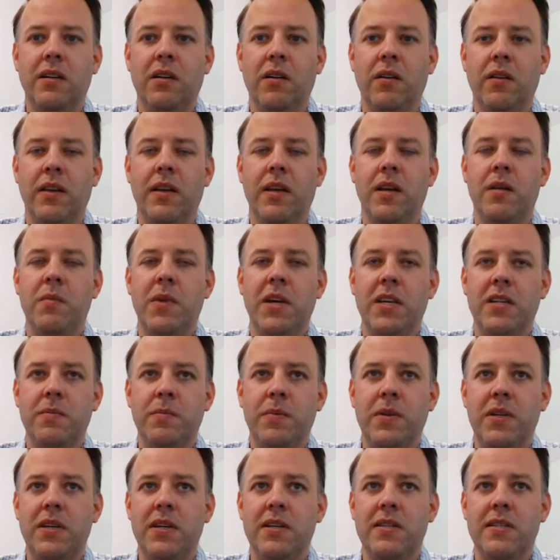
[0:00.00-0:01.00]
or the
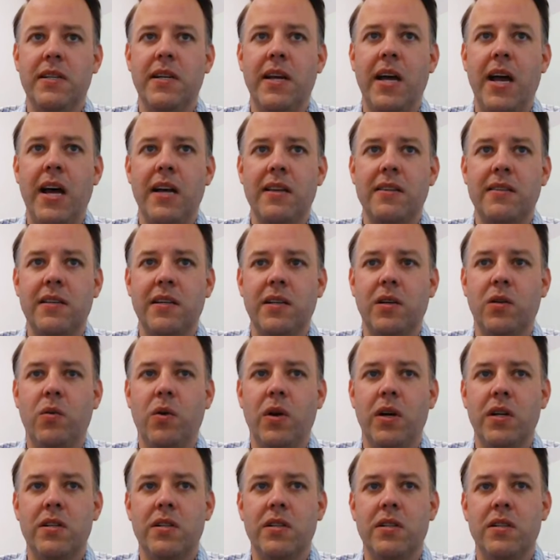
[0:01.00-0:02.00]
MSP isn't asking
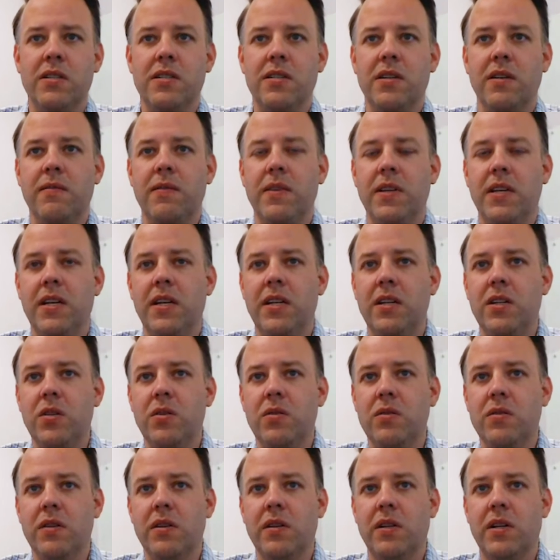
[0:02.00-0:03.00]
questions of the end
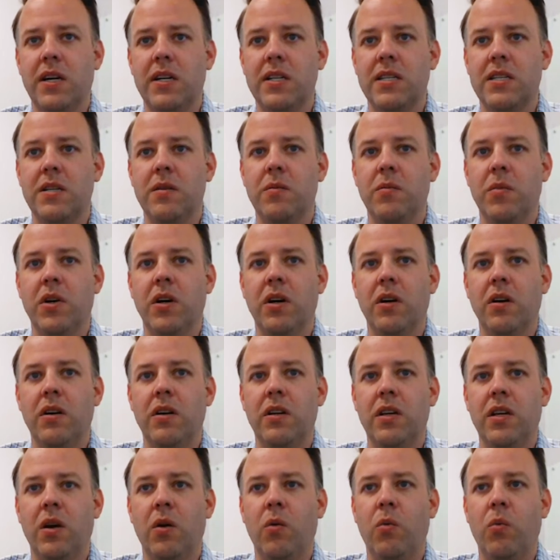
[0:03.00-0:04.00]
user customer,
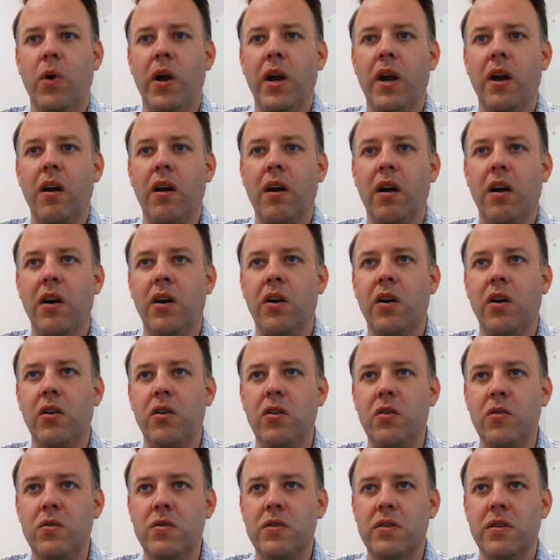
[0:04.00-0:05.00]
where are your
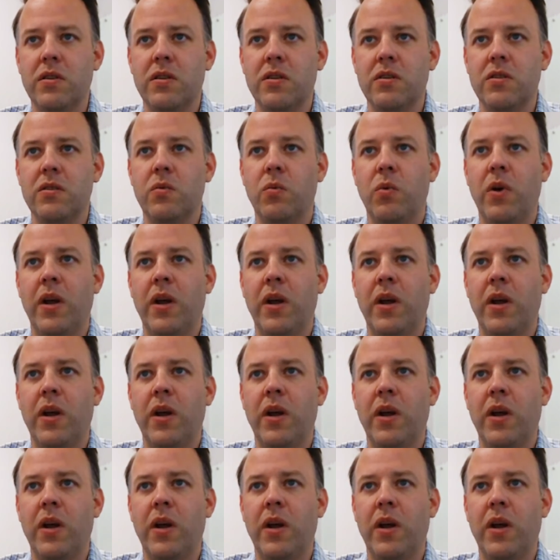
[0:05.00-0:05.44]
users?